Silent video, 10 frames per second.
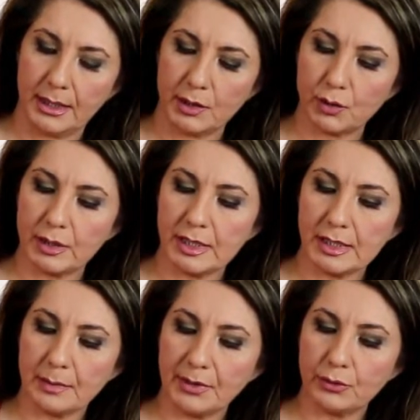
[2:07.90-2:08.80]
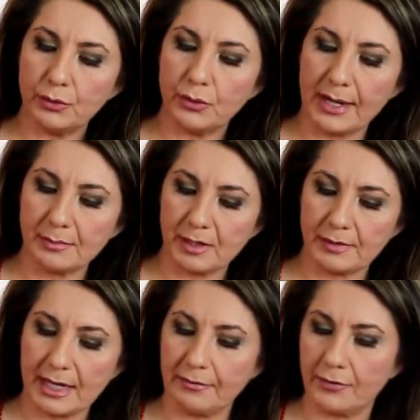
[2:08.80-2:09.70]
So this is about 2 grams of
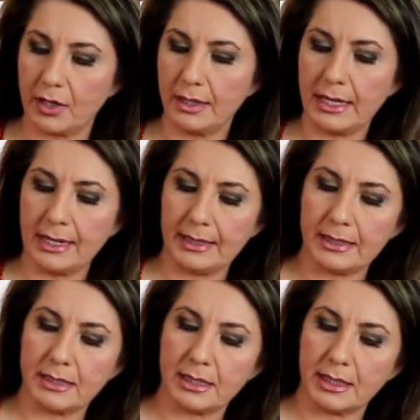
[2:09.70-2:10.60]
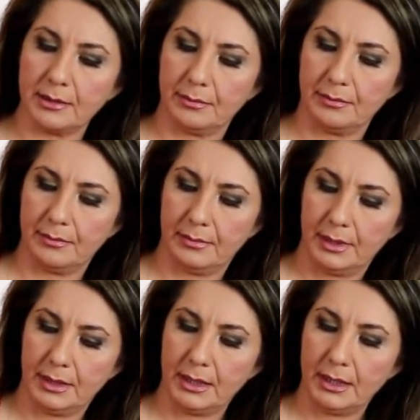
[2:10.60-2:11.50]
saffron, and
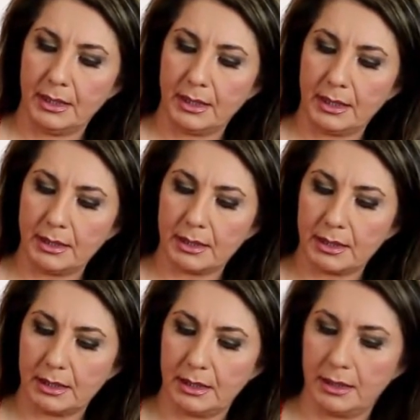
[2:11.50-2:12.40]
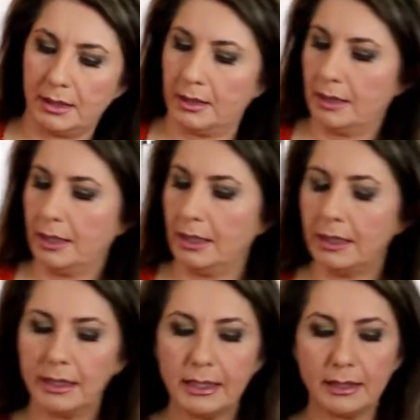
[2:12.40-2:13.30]
it
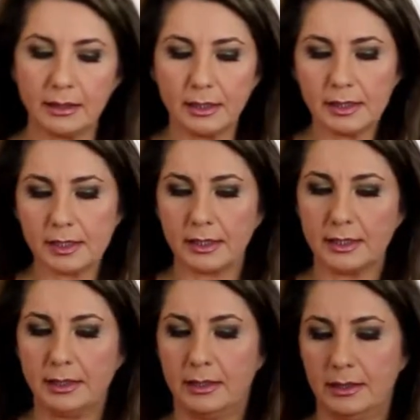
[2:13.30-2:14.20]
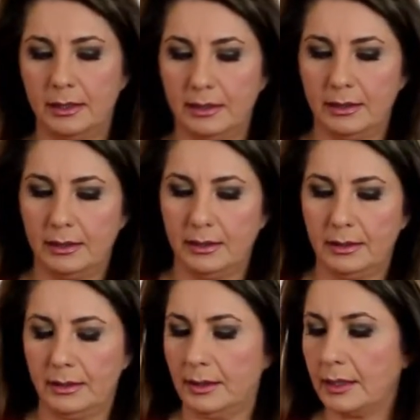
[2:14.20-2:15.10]
yields
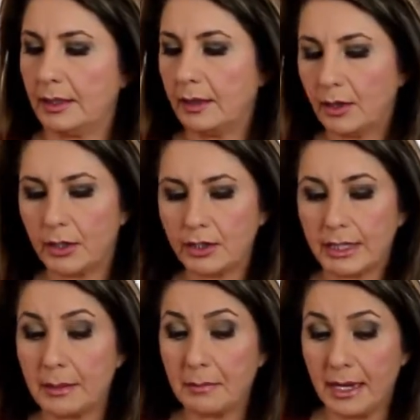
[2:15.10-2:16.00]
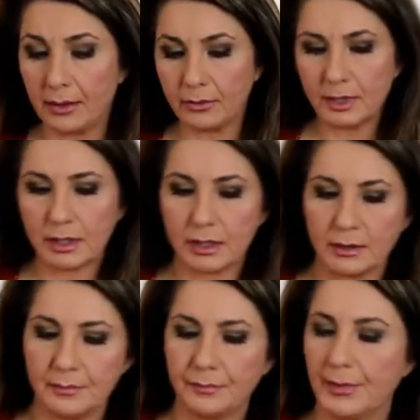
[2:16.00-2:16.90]
a large amount.
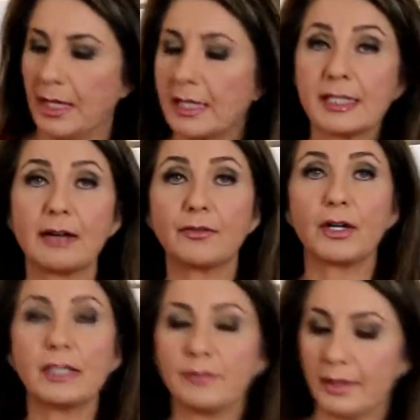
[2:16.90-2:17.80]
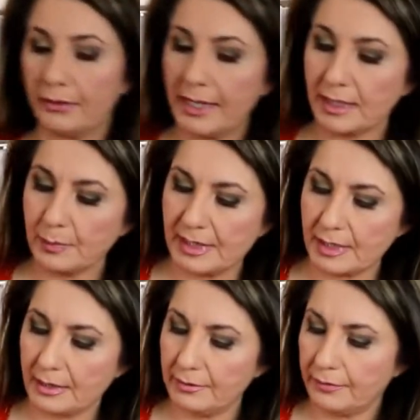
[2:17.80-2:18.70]
Saffron is very
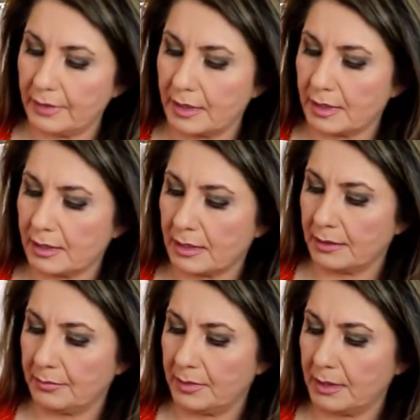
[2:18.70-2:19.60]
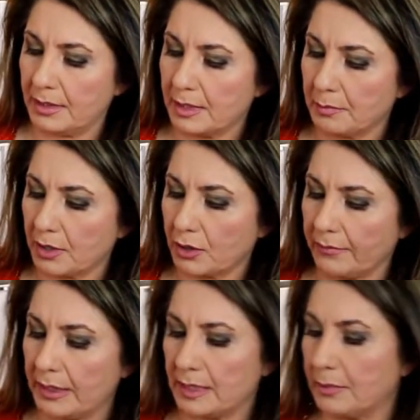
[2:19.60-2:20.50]
expensive. It's this much
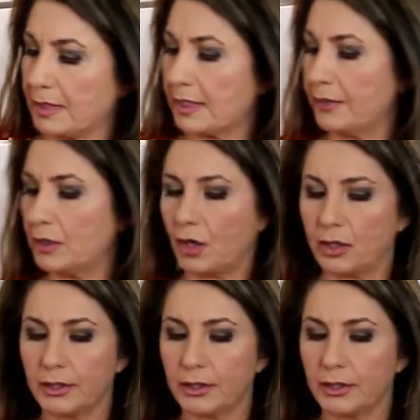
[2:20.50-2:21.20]
of it is about $7.